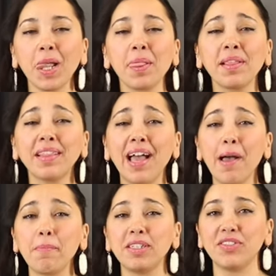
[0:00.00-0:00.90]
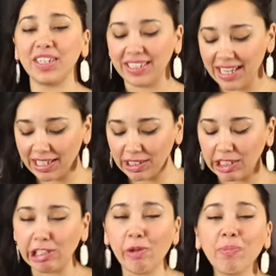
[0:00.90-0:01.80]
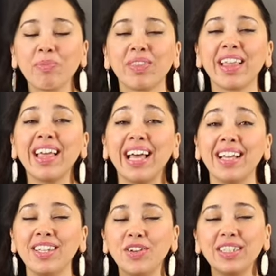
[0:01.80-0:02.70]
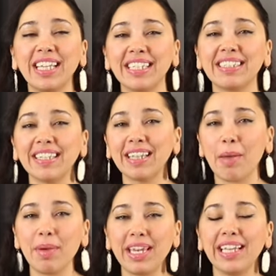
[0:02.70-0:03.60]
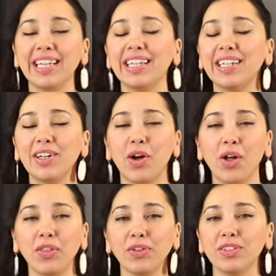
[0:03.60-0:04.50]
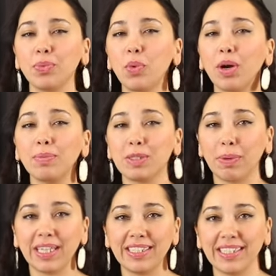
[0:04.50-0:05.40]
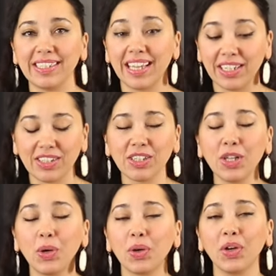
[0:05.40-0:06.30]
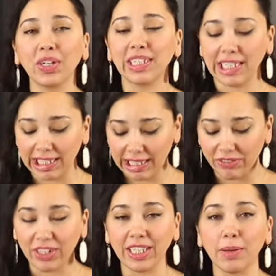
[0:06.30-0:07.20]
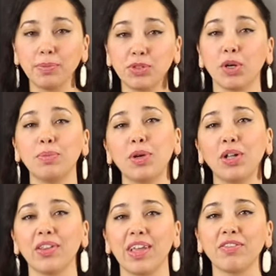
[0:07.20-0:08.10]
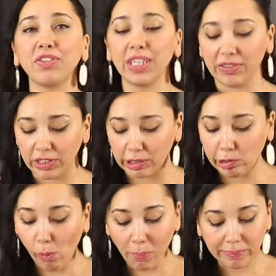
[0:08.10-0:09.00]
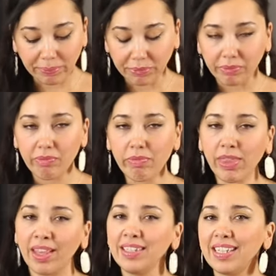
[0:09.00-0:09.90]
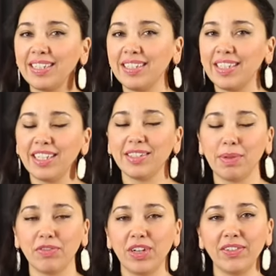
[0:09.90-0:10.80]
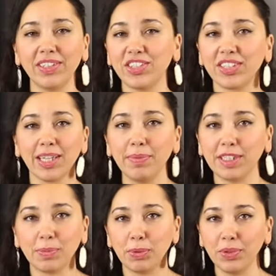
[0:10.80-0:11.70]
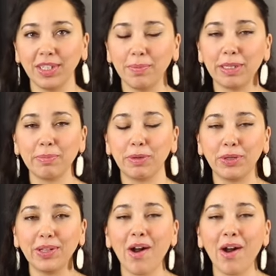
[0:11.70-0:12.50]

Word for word: The lamb is very tender. You can taste the lemon in it and all those warm spices that it's slow cooked in. It really absorbed all of that flavor. Tzatziki is my favorite. Just give me a spoon and a big bowl.